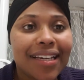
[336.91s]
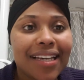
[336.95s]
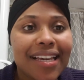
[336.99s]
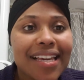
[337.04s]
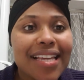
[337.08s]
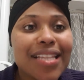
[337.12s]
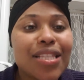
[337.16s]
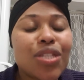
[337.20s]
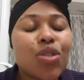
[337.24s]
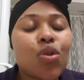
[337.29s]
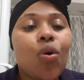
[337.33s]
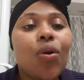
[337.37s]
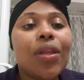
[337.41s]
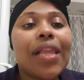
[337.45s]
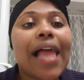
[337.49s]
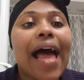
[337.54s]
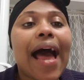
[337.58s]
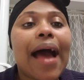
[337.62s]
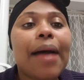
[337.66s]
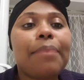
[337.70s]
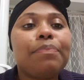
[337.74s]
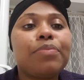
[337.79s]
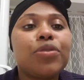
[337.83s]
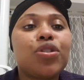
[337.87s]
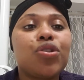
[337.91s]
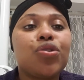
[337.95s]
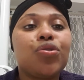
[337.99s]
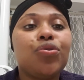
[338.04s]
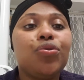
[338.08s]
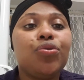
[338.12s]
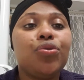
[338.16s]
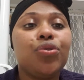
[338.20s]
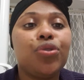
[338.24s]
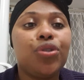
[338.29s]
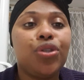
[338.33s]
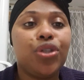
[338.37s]
It's all up
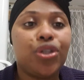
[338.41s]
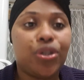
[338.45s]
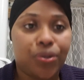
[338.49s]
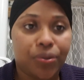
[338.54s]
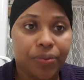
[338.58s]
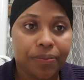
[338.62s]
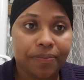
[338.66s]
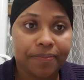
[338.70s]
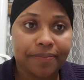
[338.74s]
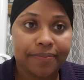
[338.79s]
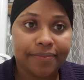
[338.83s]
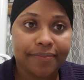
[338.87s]
to you.